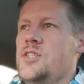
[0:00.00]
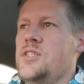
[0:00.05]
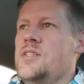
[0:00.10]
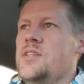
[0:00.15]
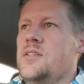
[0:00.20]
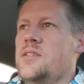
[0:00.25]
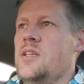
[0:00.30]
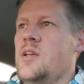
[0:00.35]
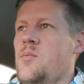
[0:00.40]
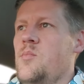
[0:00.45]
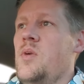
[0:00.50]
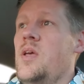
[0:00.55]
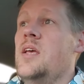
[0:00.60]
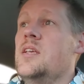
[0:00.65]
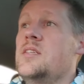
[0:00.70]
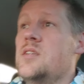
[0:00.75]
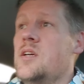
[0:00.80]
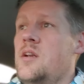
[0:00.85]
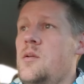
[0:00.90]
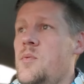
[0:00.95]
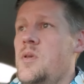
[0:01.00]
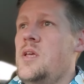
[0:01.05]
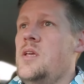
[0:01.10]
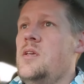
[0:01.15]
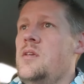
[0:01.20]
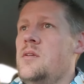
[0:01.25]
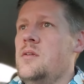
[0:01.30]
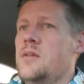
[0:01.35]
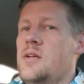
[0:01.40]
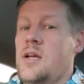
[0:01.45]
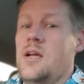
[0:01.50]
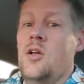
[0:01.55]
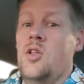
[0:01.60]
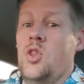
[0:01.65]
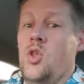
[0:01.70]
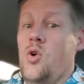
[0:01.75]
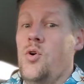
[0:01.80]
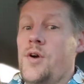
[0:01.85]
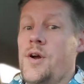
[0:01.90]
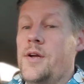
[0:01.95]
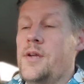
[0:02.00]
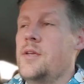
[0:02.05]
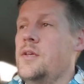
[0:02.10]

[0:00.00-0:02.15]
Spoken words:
system is going to be caloric.